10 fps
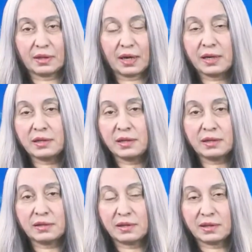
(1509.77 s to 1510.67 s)
I
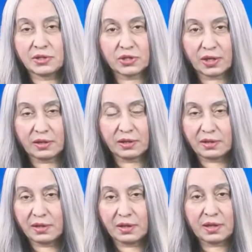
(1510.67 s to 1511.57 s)
did shed
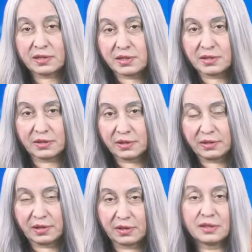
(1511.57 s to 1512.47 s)
the necessary
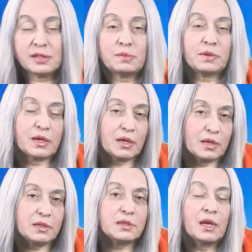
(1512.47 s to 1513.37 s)
tears
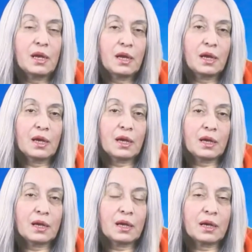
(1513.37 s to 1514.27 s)
because
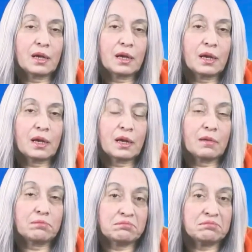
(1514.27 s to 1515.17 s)

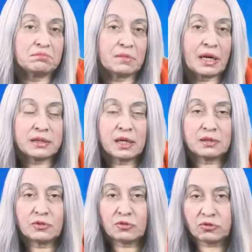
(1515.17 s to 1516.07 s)
I
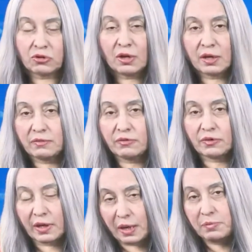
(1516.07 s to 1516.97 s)
can cry
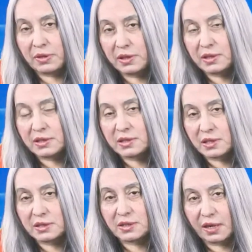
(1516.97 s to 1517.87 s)
for happiness
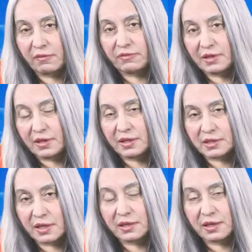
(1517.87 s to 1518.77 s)
as heavily as
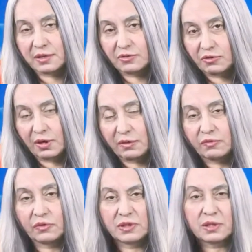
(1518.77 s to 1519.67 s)
I can cry
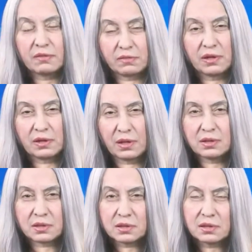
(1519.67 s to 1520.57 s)
for something that
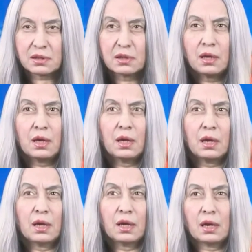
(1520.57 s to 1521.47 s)

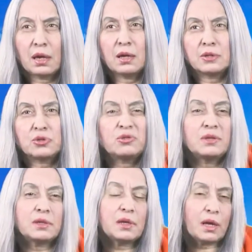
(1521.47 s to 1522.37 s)

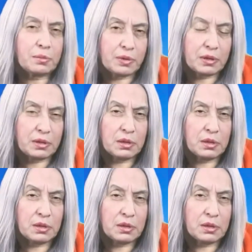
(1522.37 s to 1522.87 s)
shouldn't happen.